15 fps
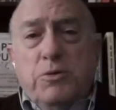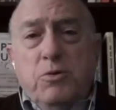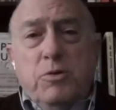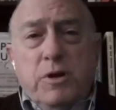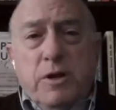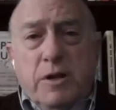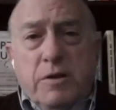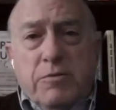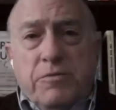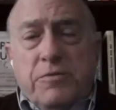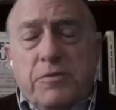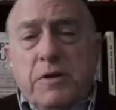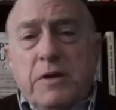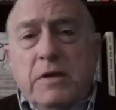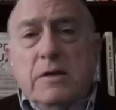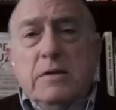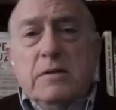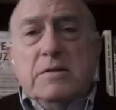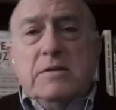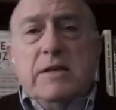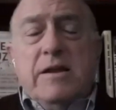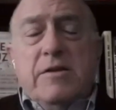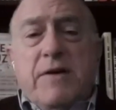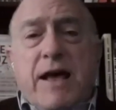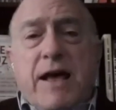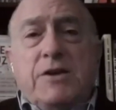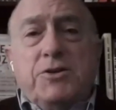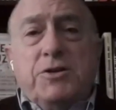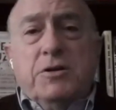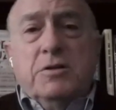punitive set of
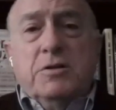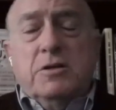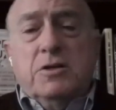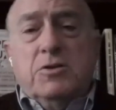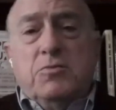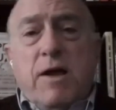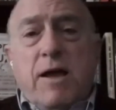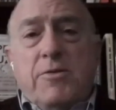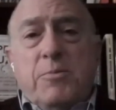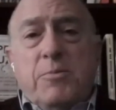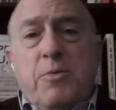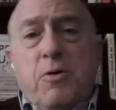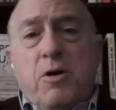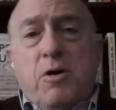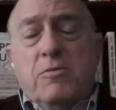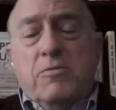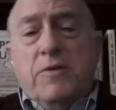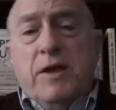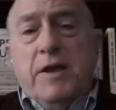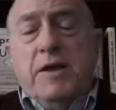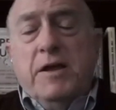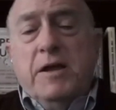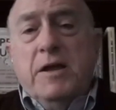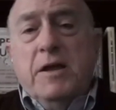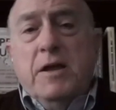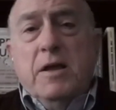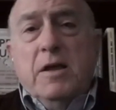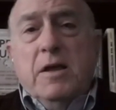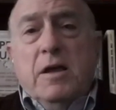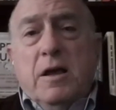actions. It's rather part of
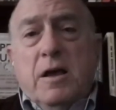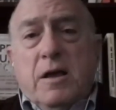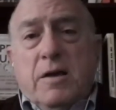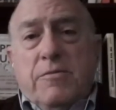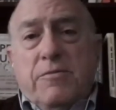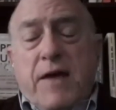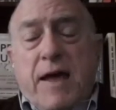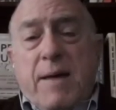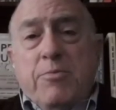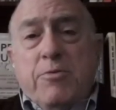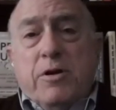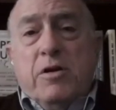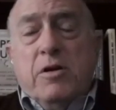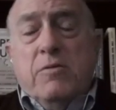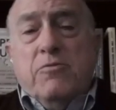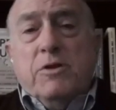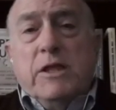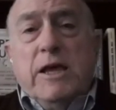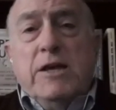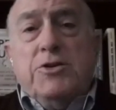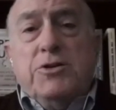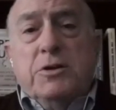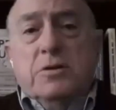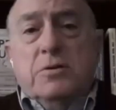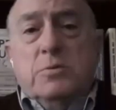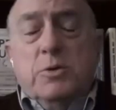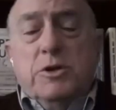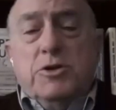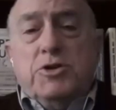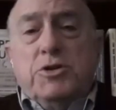a fabric of relations
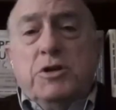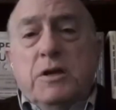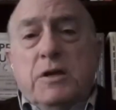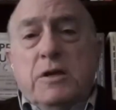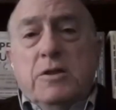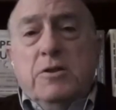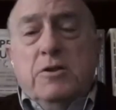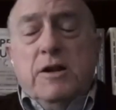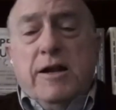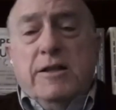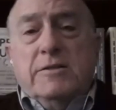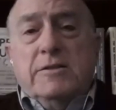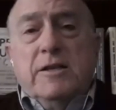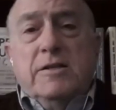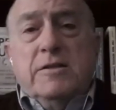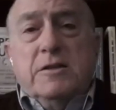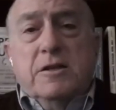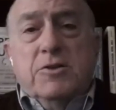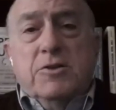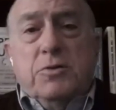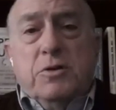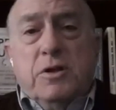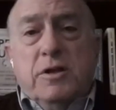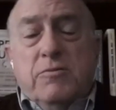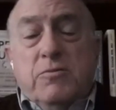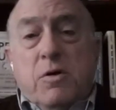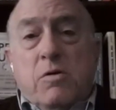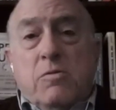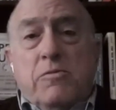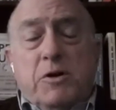which the United States and Israel have
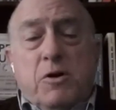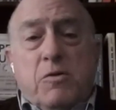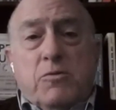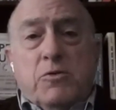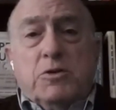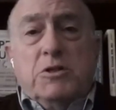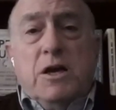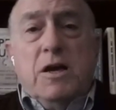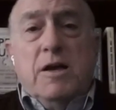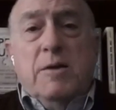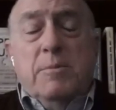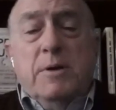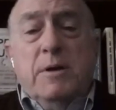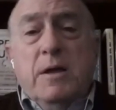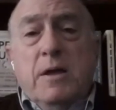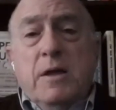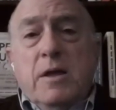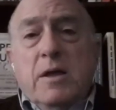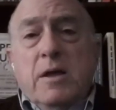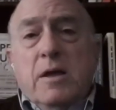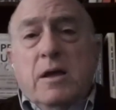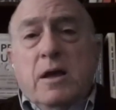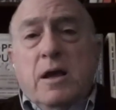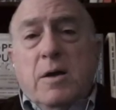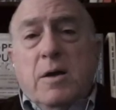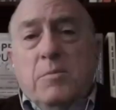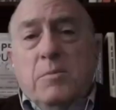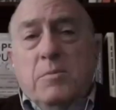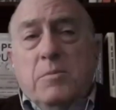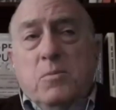woven over time.
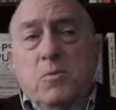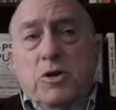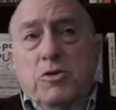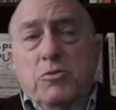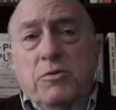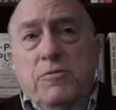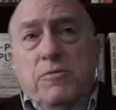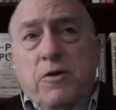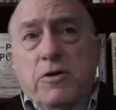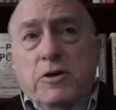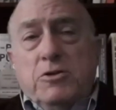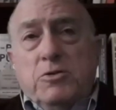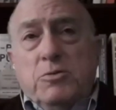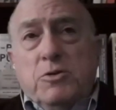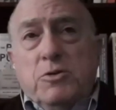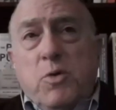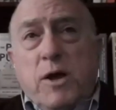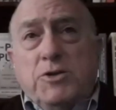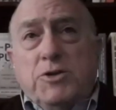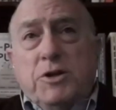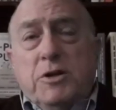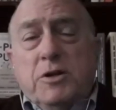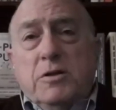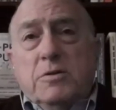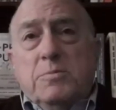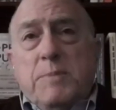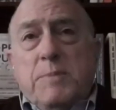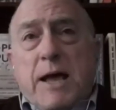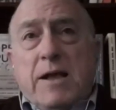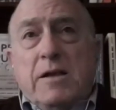What you're referring to in the question is
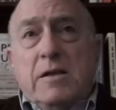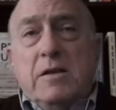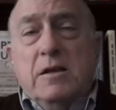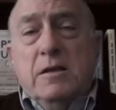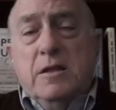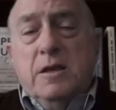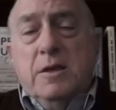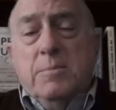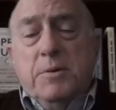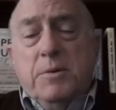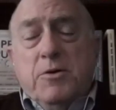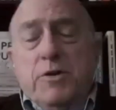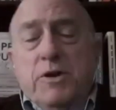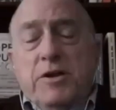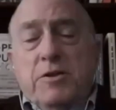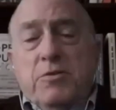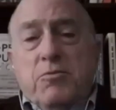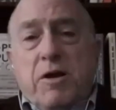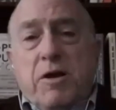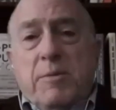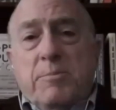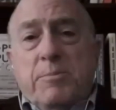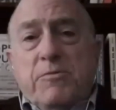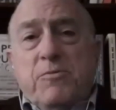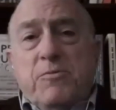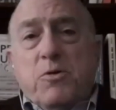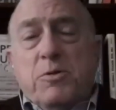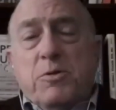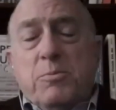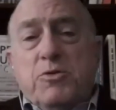back in the period in the run-up
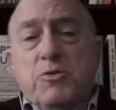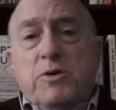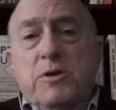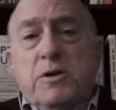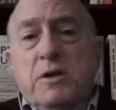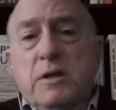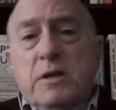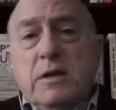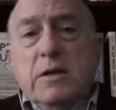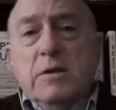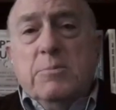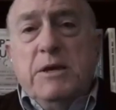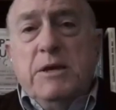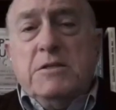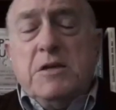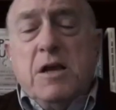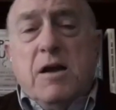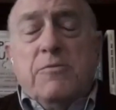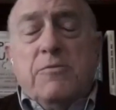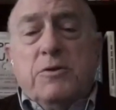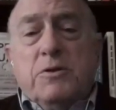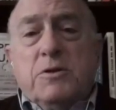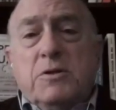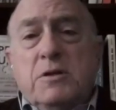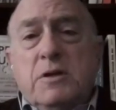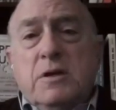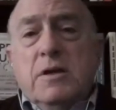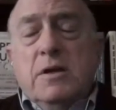before the Madrid Peace Conference,